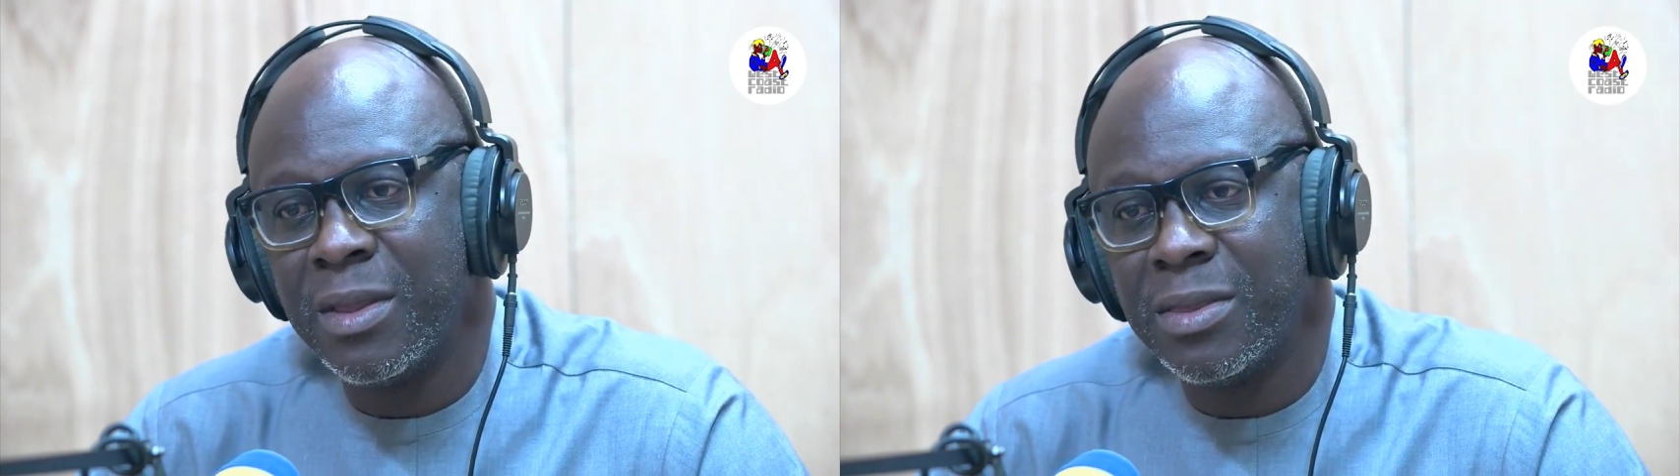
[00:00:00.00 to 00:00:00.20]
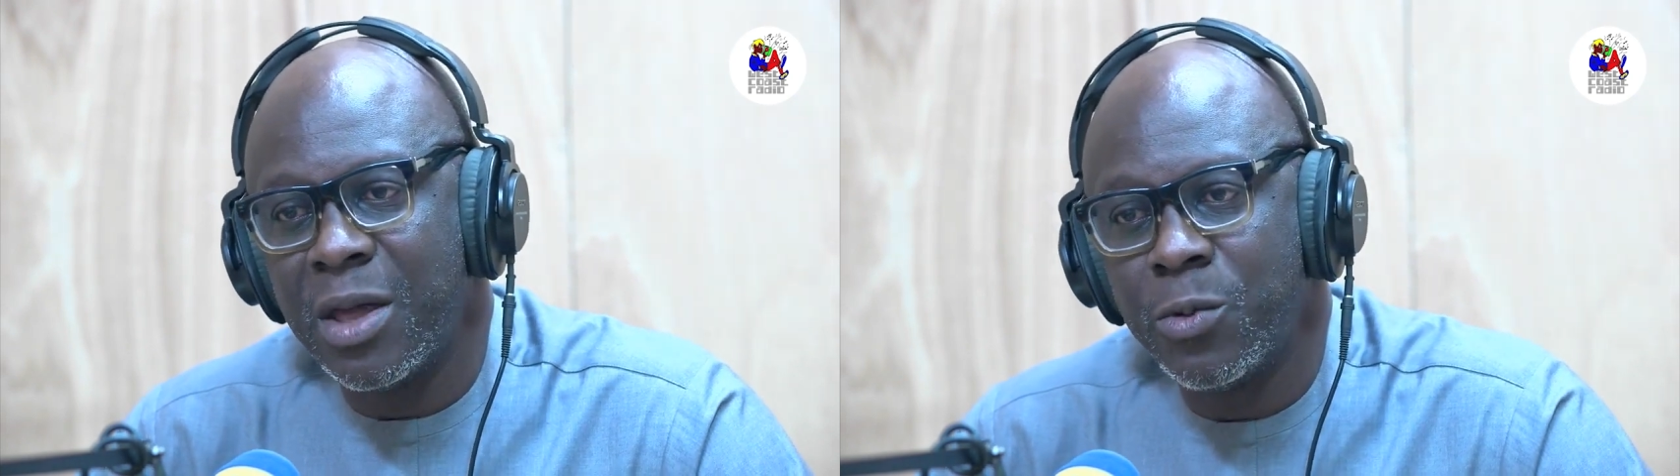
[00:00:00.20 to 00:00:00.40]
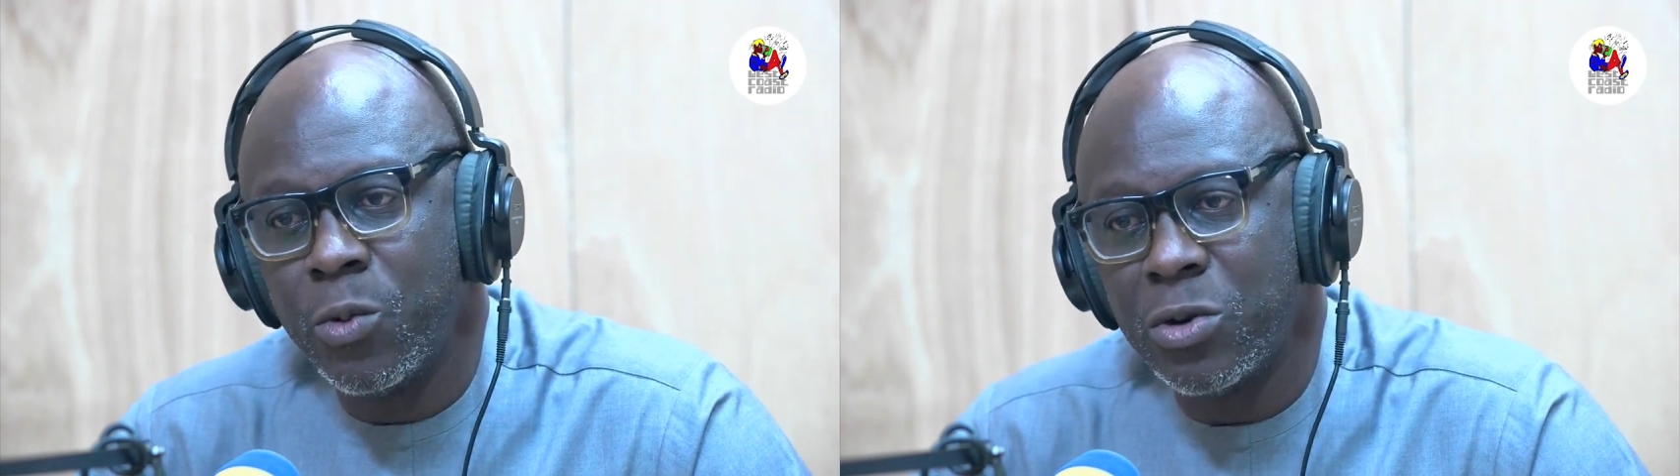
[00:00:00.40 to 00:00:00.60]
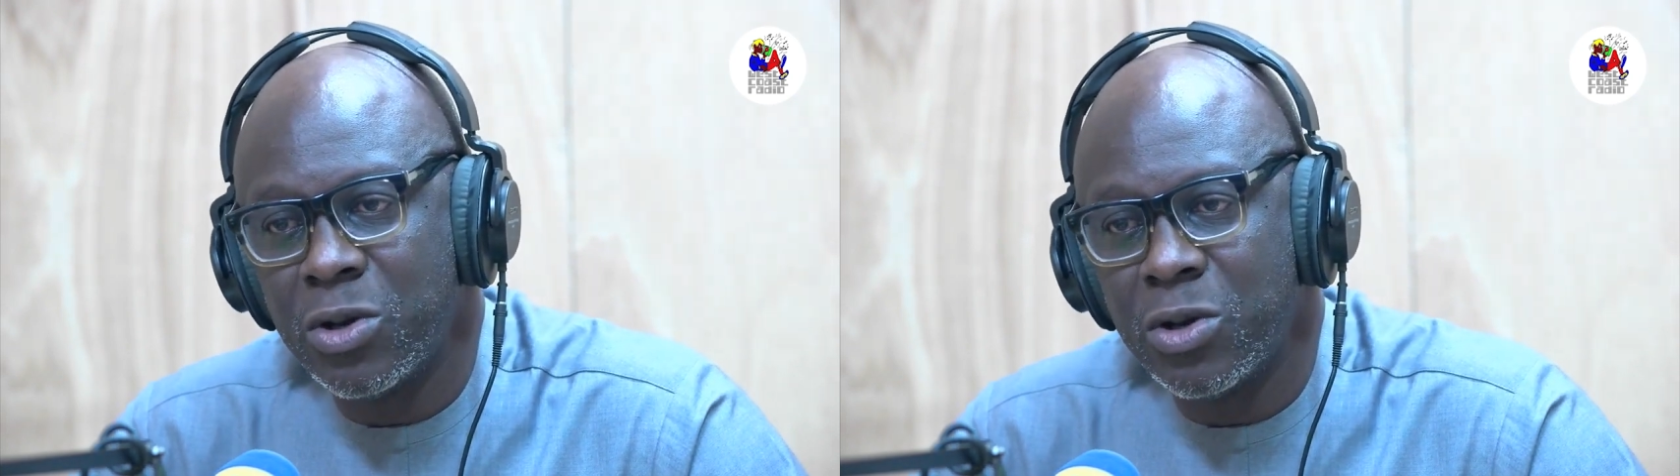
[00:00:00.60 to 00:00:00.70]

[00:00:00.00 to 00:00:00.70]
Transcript: that would